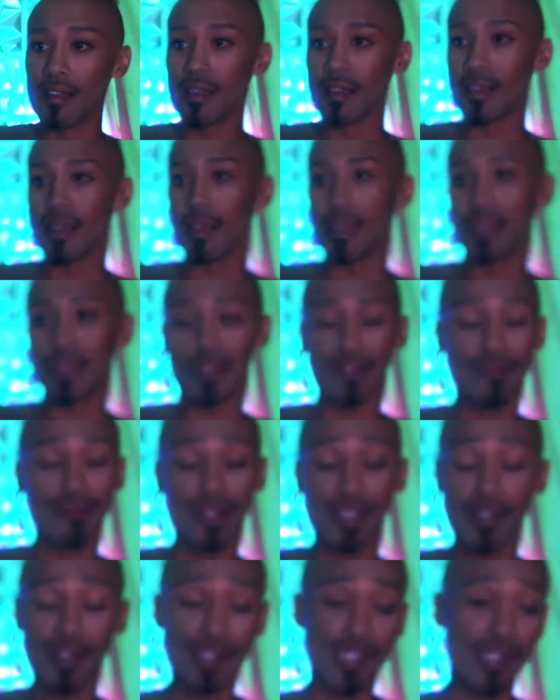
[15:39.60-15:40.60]
And who
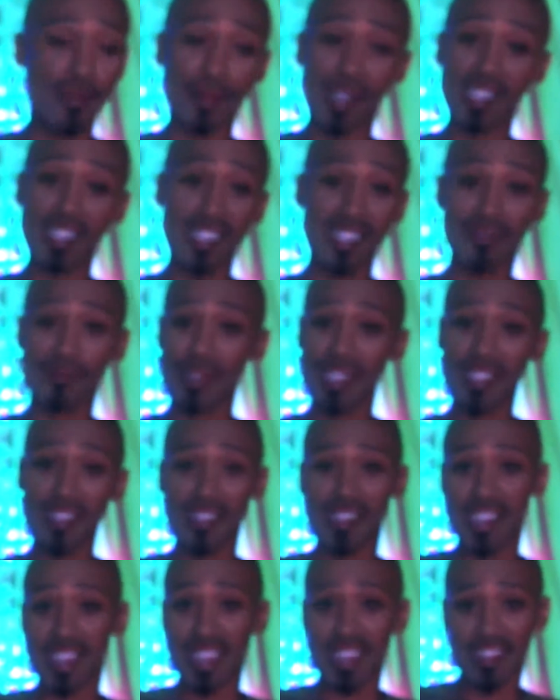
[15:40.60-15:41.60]
knows? It might just be the
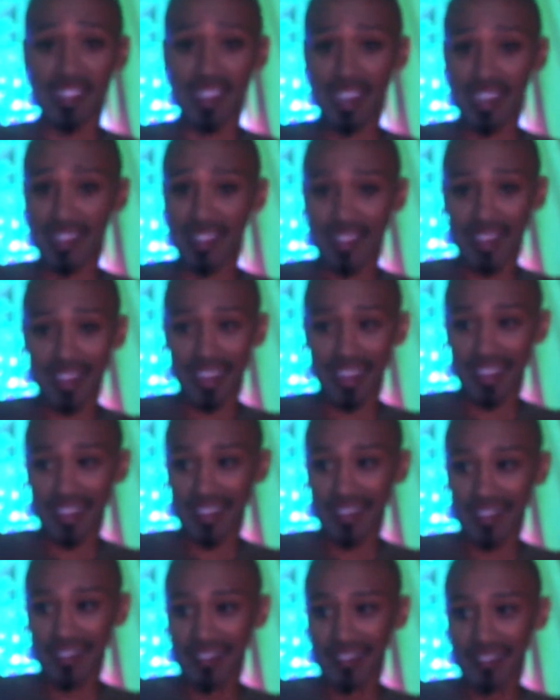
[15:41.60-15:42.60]
day that,
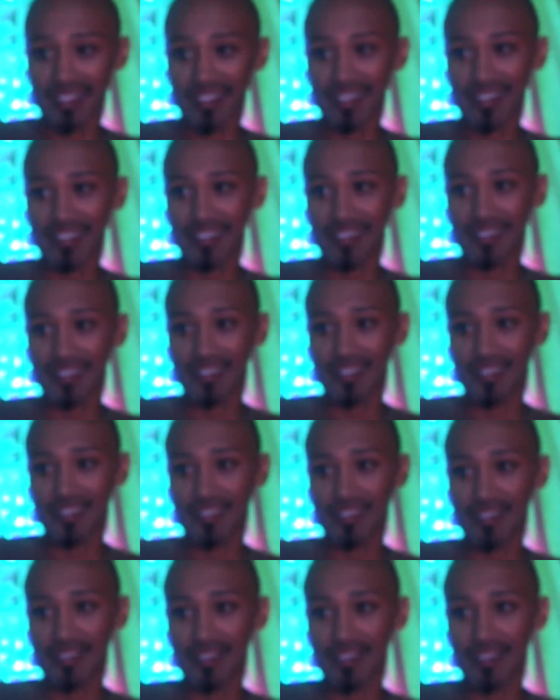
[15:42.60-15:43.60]
like,
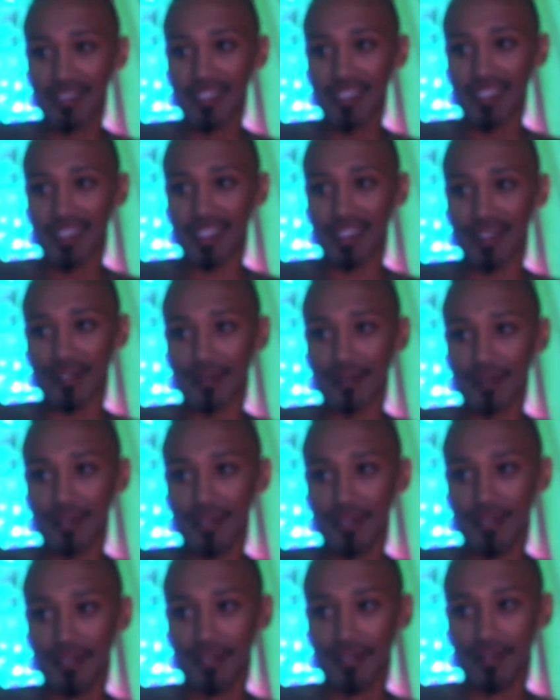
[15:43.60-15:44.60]
you know,
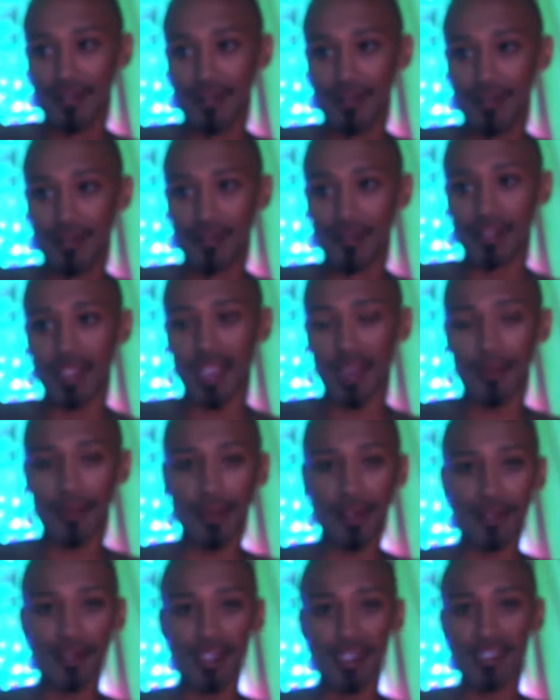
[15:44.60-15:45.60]
that
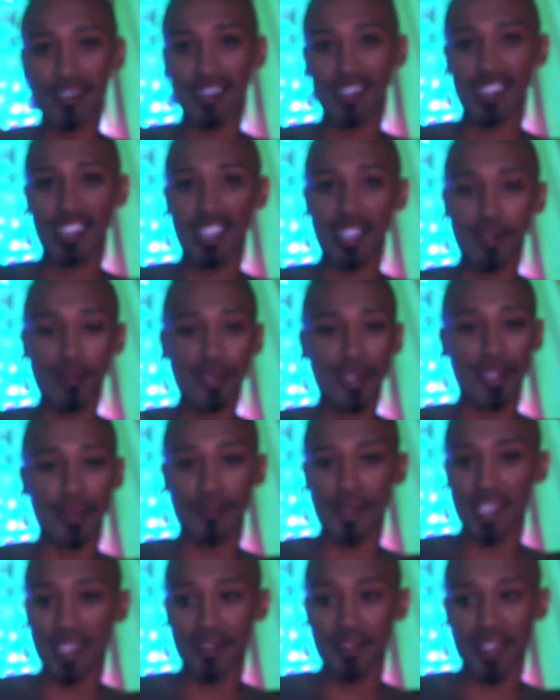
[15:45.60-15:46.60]
person just shows
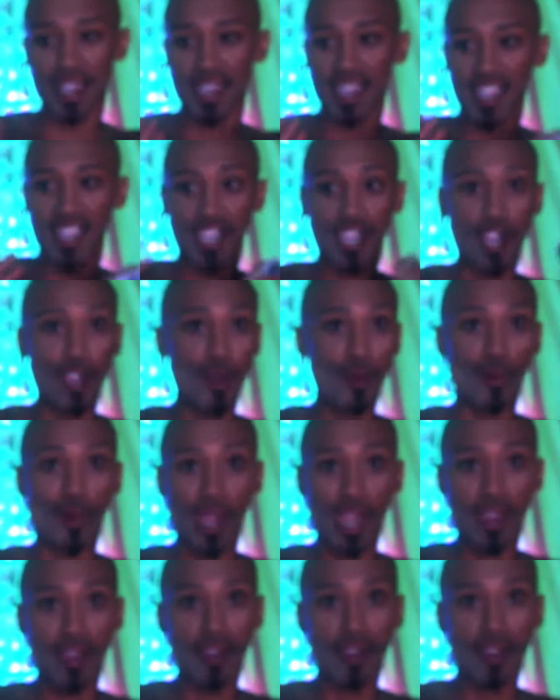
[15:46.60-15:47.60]
themselves out of nowhere.